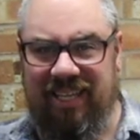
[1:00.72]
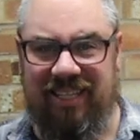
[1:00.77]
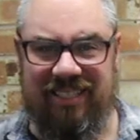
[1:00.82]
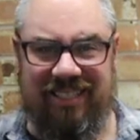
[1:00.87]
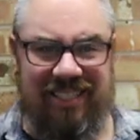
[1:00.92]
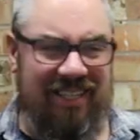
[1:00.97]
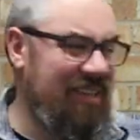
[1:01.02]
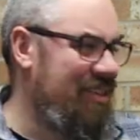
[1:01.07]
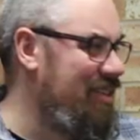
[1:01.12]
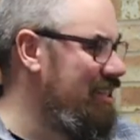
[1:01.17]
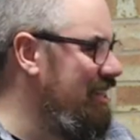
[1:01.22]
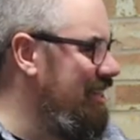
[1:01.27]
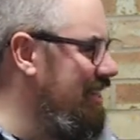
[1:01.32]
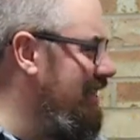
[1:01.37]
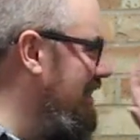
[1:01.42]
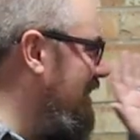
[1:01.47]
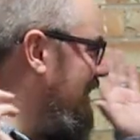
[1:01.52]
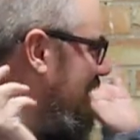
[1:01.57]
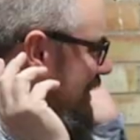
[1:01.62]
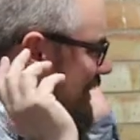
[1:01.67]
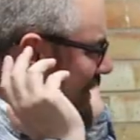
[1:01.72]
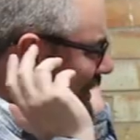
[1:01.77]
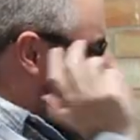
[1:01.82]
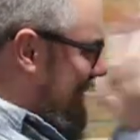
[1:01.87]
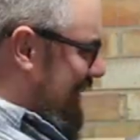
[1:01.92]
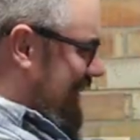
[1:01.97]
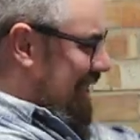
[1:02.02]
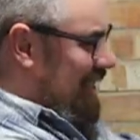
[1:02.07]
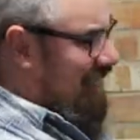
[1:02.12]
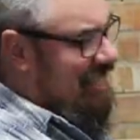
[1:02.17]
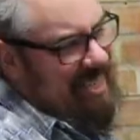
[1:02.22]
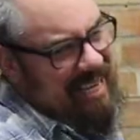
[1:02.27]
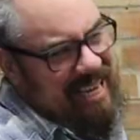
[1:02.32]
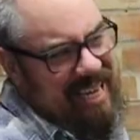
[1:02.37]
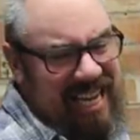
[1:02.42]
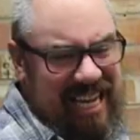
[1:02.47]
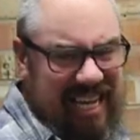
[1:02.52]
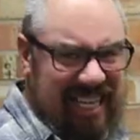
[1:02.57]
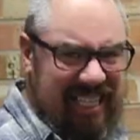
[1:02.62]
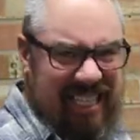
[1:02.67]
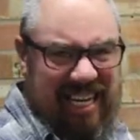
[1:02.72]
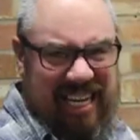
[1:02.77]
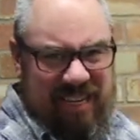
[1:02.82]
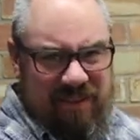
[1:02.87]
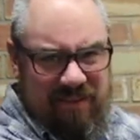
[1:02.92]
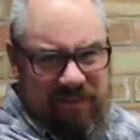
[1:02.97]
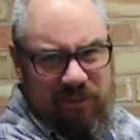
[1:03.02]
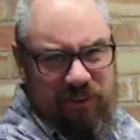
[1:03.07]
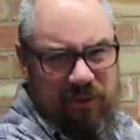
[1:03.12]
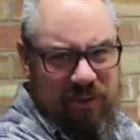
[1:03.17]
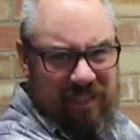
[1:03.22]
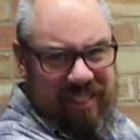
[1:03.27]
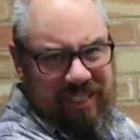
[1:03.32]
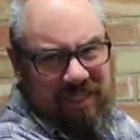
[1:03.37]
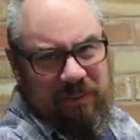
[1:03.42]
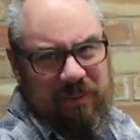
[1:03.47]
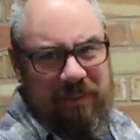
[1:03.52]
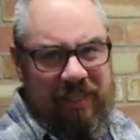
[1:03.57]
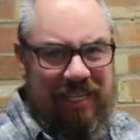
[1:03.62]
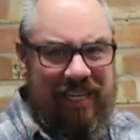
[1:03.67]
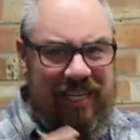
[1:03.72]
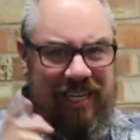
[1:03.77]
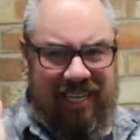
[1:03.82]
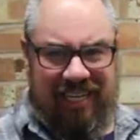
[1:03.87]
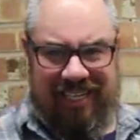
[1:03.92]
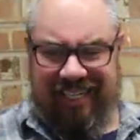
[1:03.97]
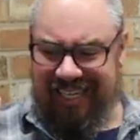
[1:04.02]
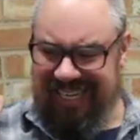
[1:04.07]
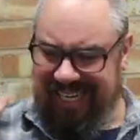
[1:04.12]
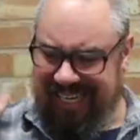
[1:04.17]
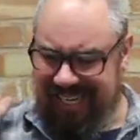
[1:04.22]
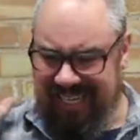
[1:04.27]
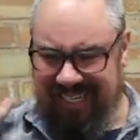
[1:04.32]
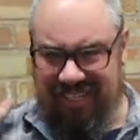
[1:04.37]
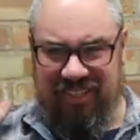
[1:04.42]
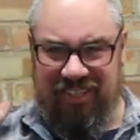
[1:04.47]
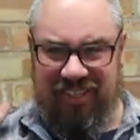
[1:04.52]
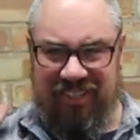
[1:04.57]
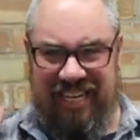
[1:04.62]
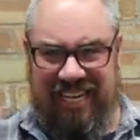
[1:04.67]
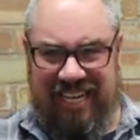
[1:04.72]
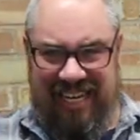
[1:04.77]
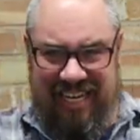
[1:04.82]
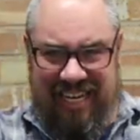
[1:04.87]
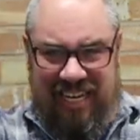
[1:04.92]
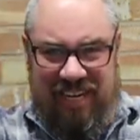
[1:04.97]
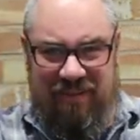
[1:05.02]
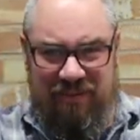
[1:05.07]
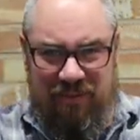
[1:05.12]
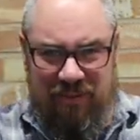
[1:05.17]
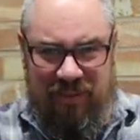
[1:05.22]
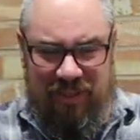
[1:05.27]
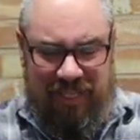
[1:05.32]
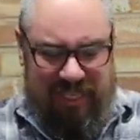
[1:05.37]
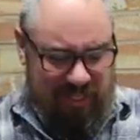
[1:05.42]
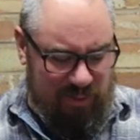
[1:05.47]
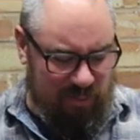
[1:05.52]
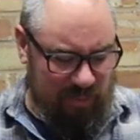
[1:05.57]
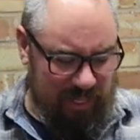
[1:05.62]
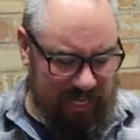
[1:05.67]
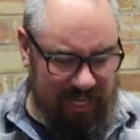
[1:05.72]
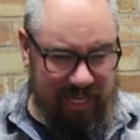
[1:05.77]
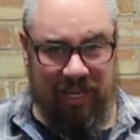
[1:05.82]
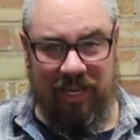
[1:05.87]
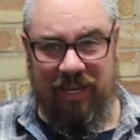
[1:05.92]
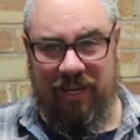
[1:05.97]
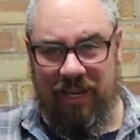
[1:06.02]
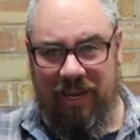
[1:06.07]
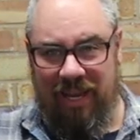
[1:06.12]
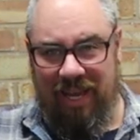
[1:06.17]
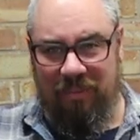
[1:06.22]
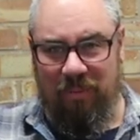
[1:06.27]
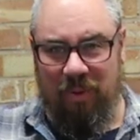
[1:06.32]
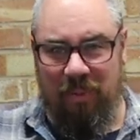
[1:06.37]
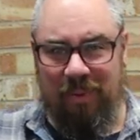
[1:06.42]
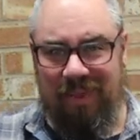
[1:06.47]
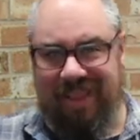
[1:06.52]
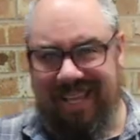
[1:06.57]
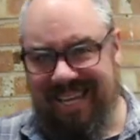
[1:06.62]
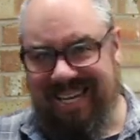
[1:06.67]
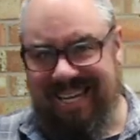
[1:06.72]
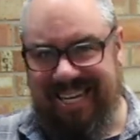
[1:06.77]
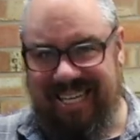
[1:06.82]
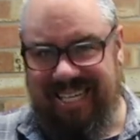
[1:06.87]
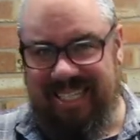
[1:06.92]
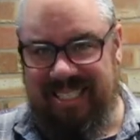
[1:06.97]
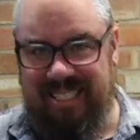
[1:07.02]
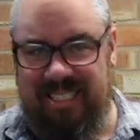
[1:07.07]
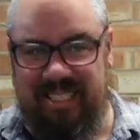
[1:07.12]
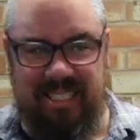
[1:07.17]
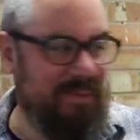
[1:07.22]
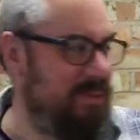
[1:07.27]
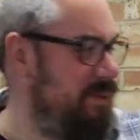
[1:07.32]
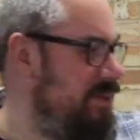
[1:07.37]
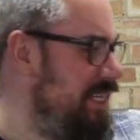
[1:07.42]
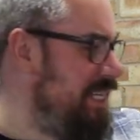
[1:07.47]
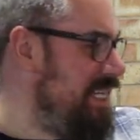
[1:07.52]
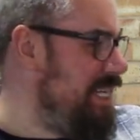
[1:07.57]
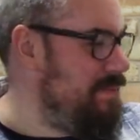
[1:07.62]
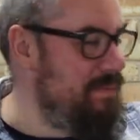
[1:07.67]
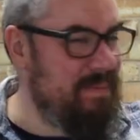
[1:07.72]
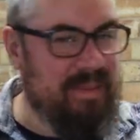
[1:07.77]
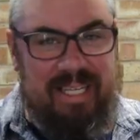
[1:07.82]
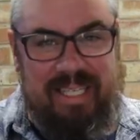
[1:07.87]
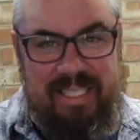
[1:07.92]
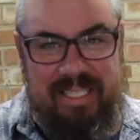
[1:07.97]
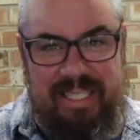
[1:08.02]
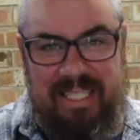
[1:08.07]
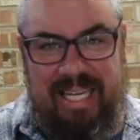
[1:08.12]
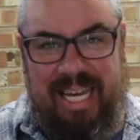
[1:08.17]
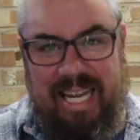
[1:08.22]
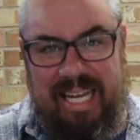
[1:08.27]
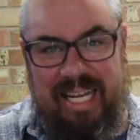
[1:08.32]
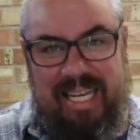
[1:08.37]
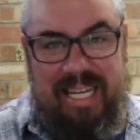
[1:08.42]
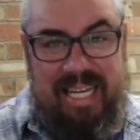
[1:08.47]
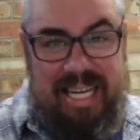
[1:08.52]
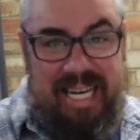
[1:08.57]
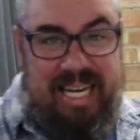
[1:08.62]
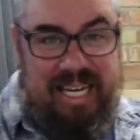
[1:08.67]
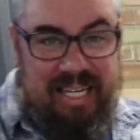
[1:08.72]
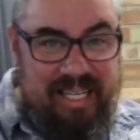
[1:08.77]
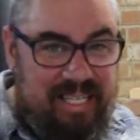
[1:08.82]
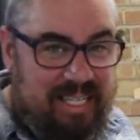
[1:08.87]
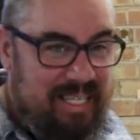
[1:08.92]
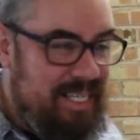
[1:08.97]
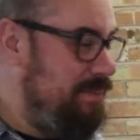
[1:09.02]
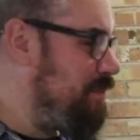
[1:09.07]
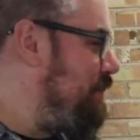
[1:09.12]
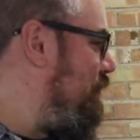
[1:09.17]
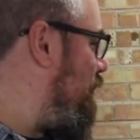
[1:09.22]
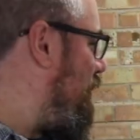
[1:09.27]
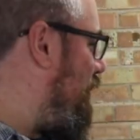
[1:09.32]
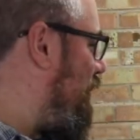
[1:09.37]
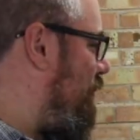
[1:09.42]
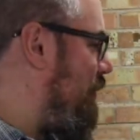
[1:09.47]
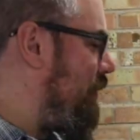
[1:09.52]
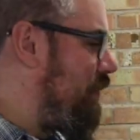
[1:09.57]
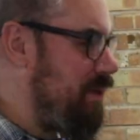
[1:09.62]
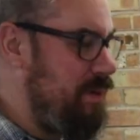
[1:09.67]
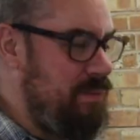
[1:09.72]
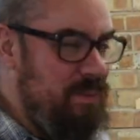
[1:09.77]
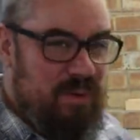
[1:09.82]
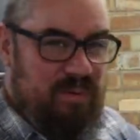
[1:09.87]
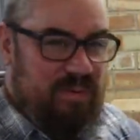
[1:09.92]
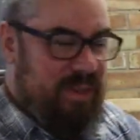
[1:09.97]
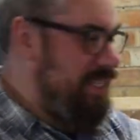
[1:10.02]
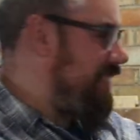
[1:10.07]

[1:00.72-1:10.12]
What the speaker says: there's another 8-9 foot this way and then another 8-9 foot this way, and my plan is I'm going to keep this tank here, but we're going to move